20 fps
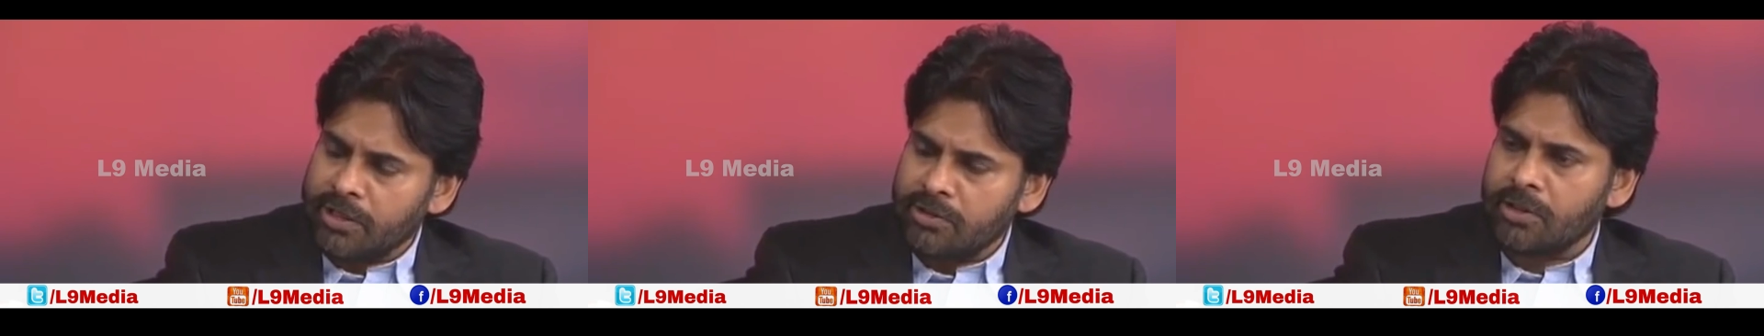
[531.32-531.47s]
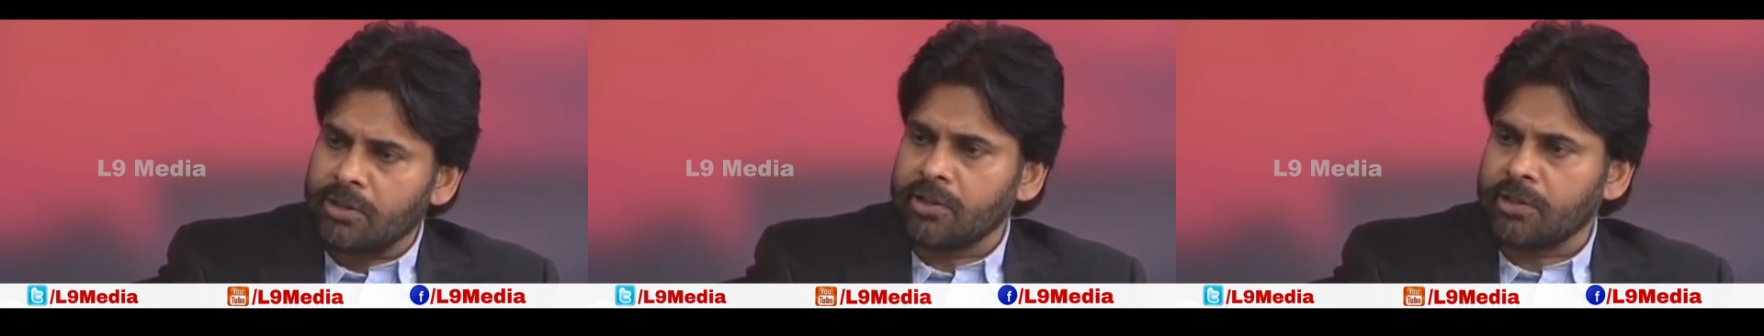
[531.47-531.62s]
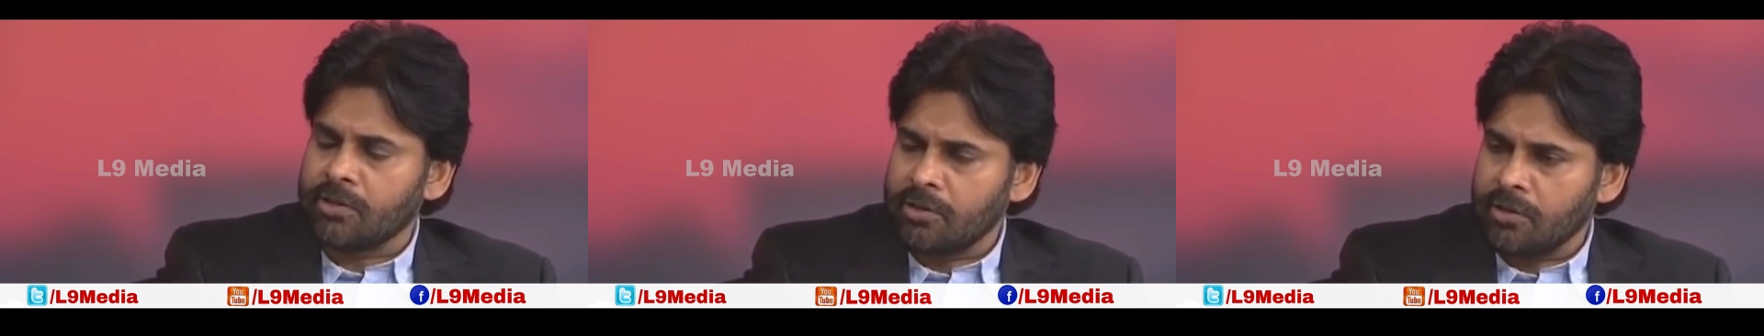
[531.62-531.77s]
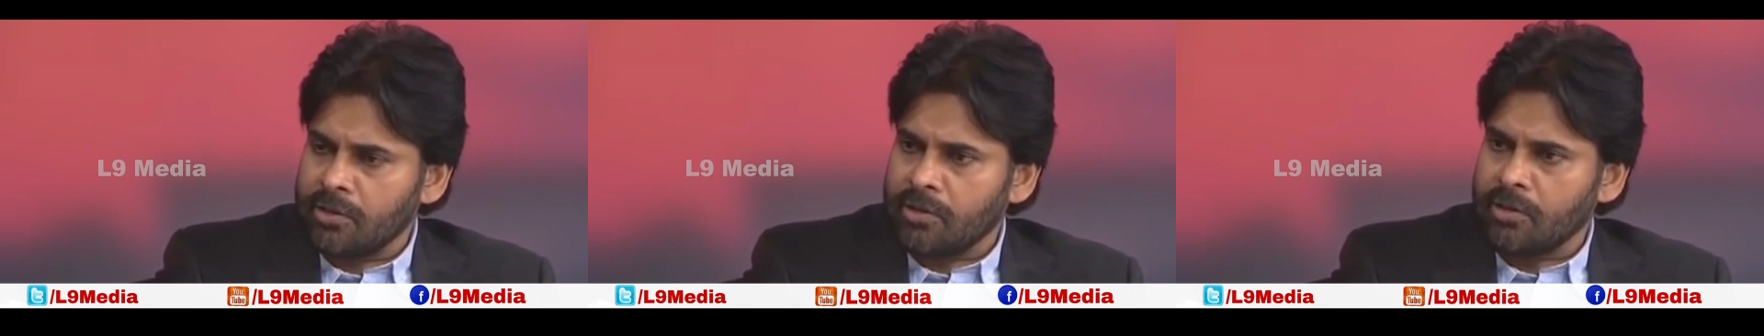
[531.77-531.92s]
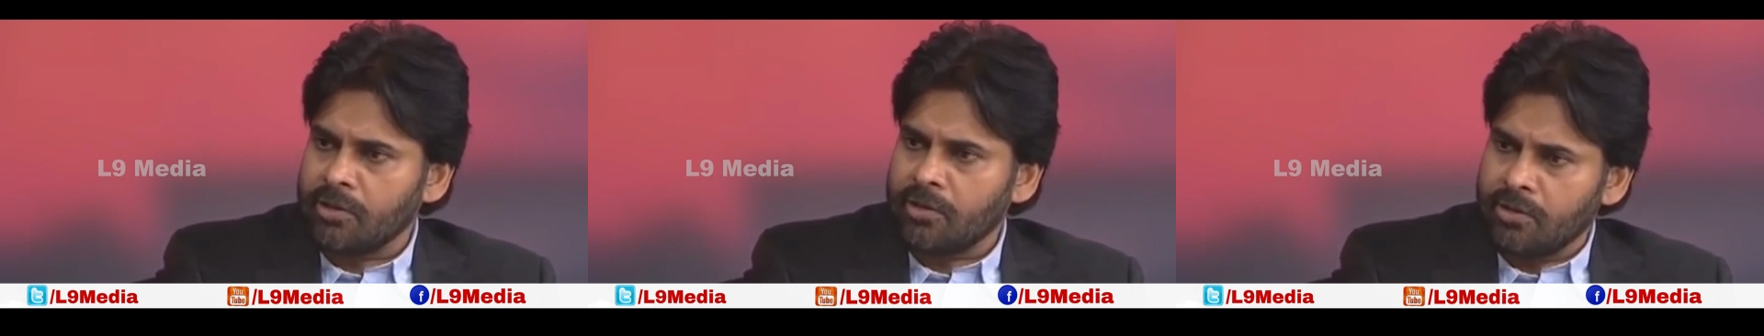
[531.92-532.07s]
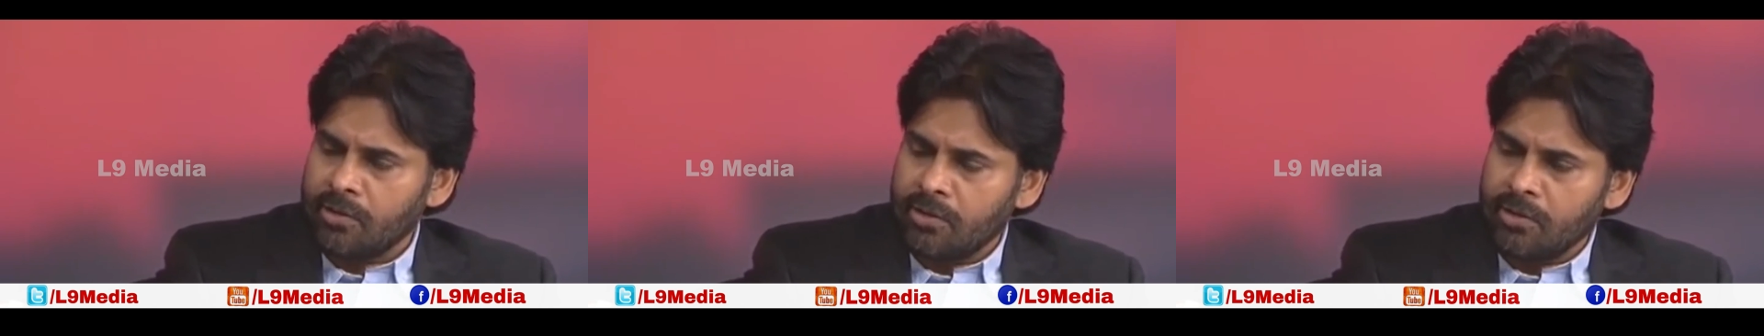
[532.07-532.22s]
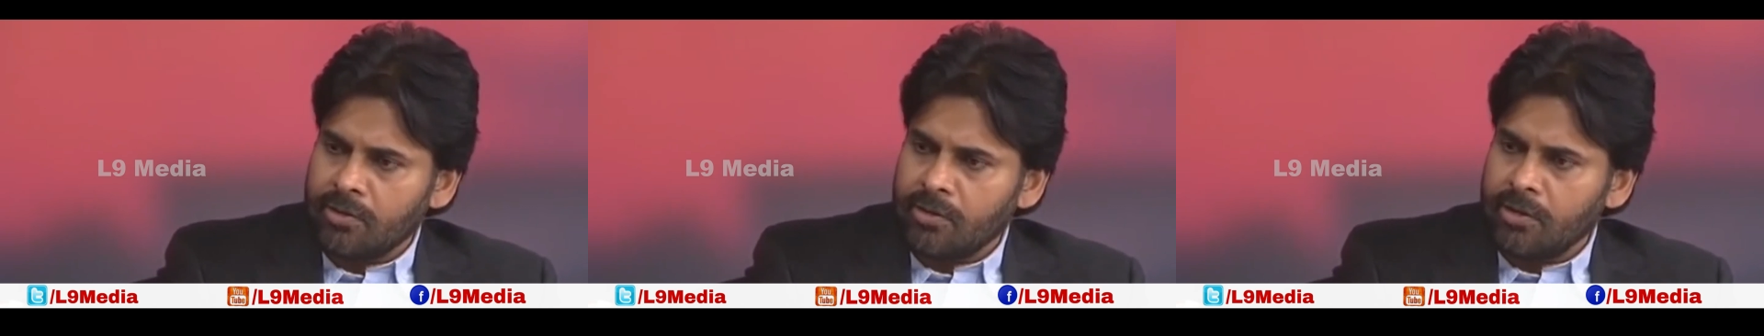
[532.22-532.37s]
excel in
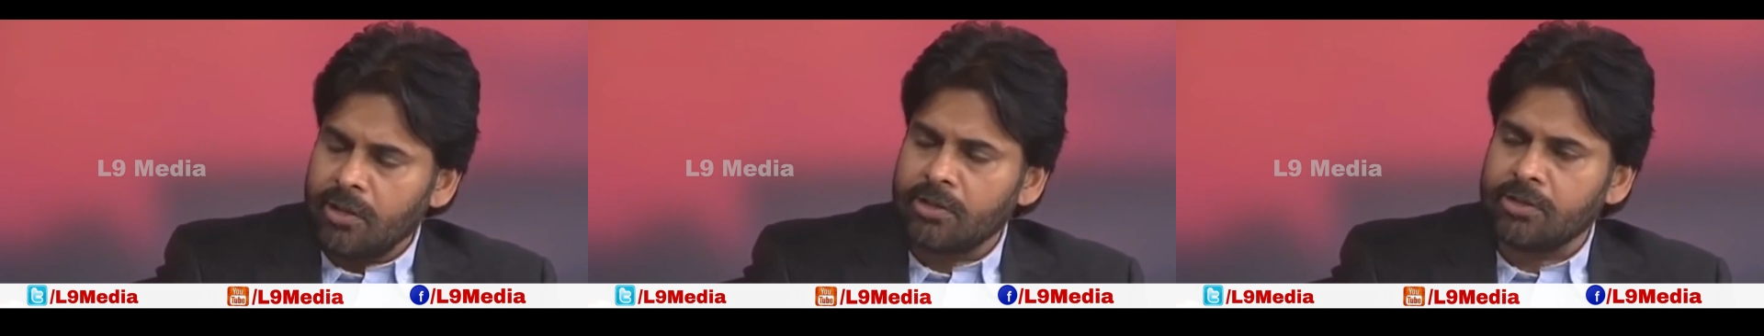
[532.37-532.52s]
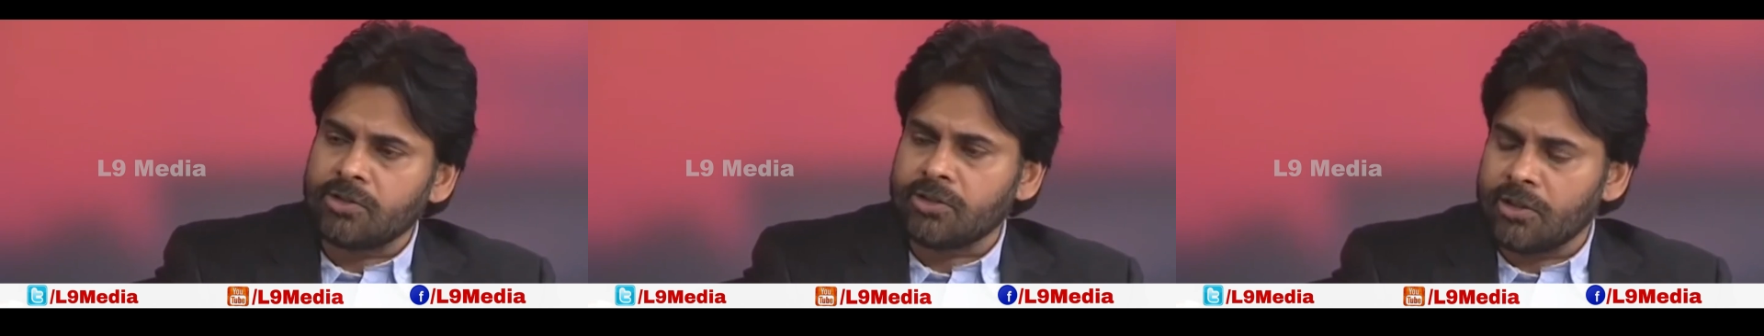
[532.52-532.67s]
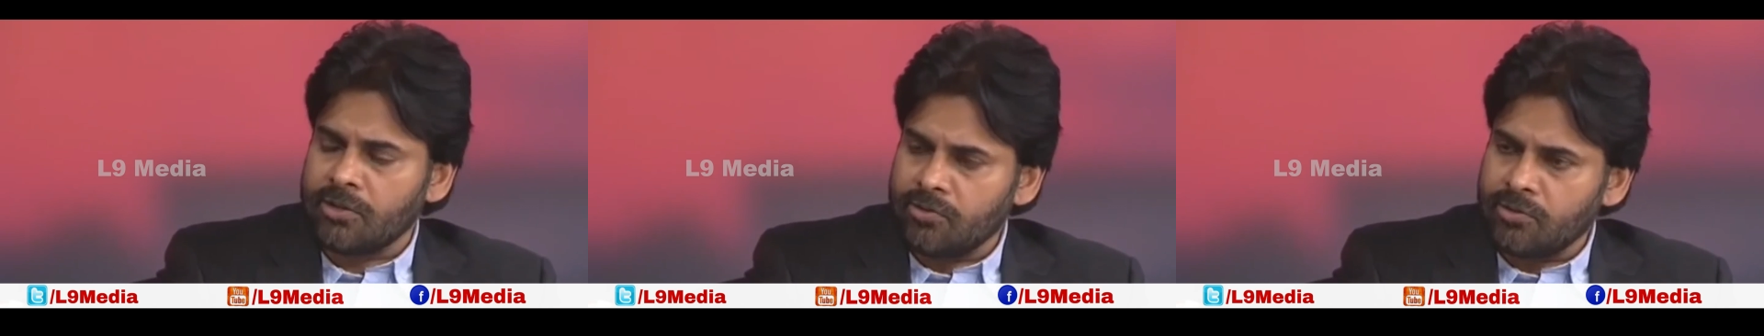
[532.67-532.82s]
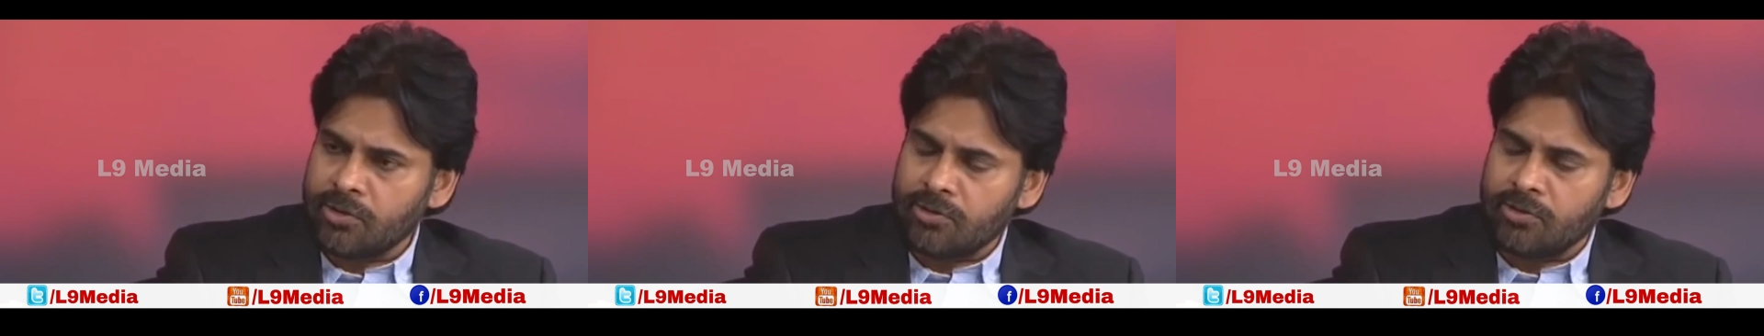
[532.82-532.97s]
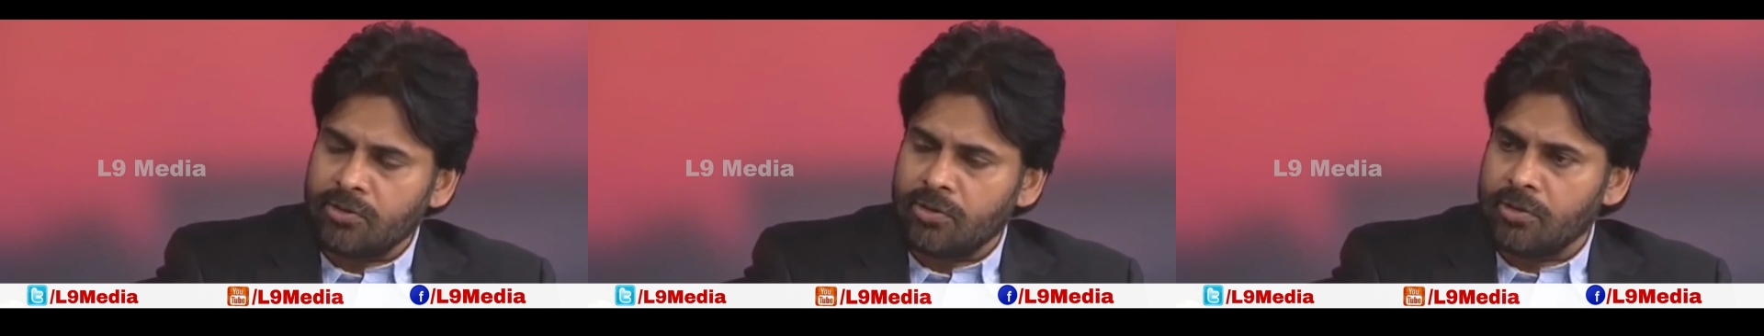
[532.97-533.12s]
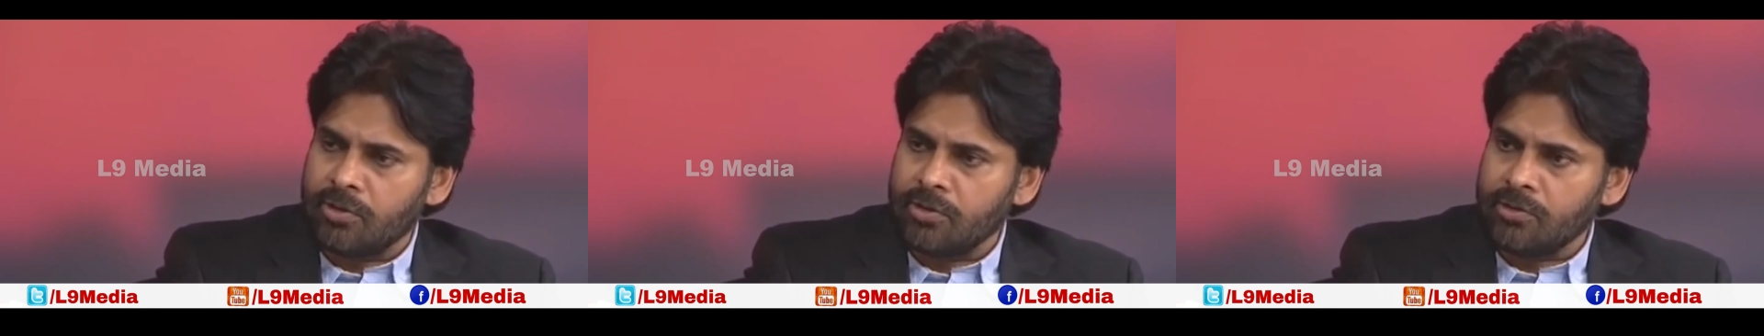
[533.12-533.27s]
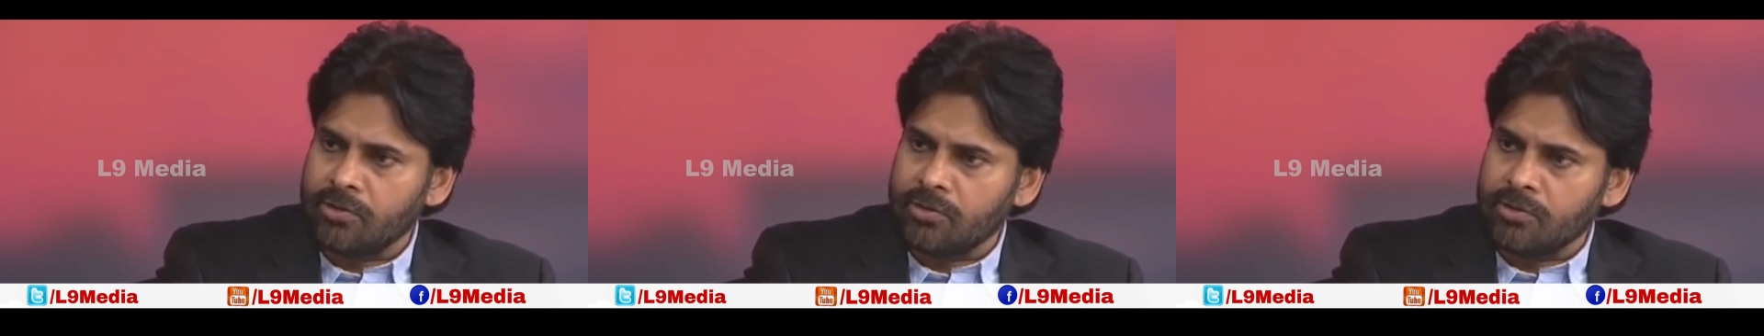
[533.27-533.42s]
all this kind of technology.